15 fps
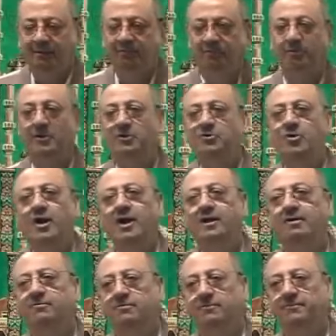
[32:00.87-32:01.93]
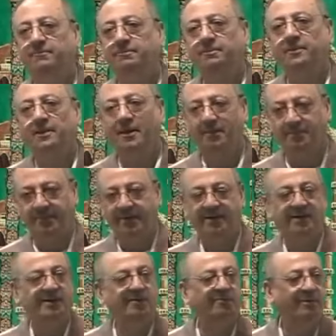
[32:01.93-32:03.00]
when you have
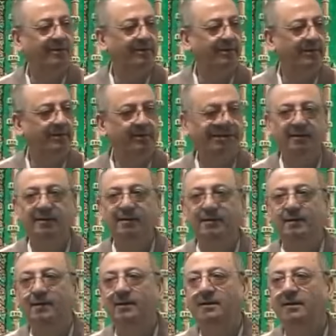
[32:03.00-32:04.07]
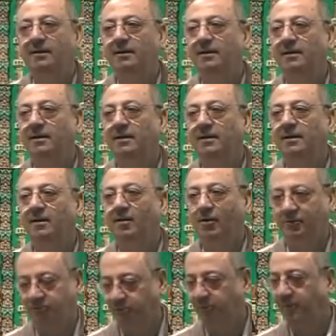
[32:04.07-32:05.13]
comparative degree or
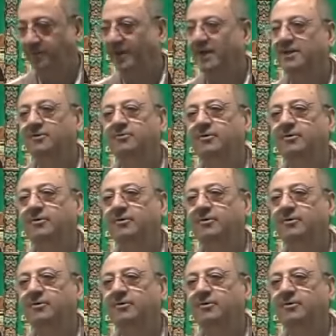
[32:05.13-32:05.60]
superlative